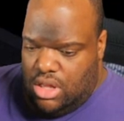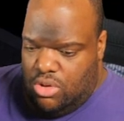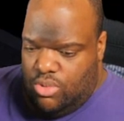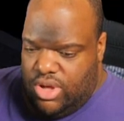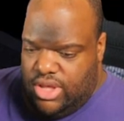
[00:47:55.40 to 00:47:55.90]

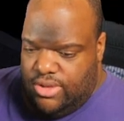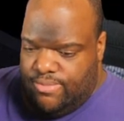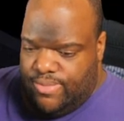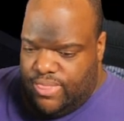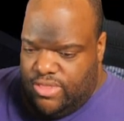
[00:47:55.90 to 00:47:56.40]
Oh, wait.
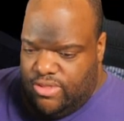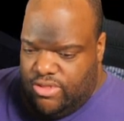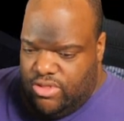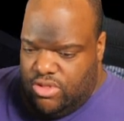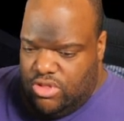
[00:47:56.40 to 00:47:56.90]

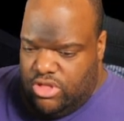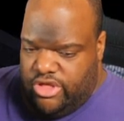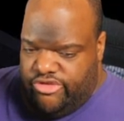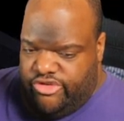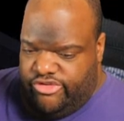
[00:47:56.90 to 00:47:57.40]

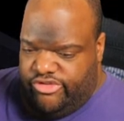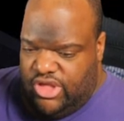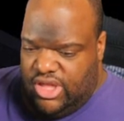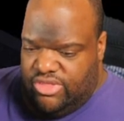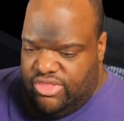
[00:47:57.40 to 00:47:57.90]
Is it
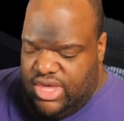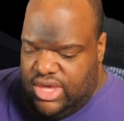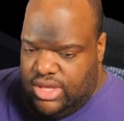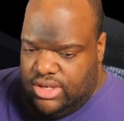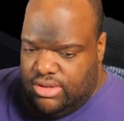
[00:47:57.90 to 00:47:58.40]
saying
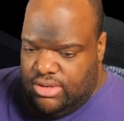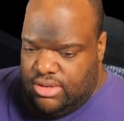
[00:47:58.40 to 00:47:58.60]
that?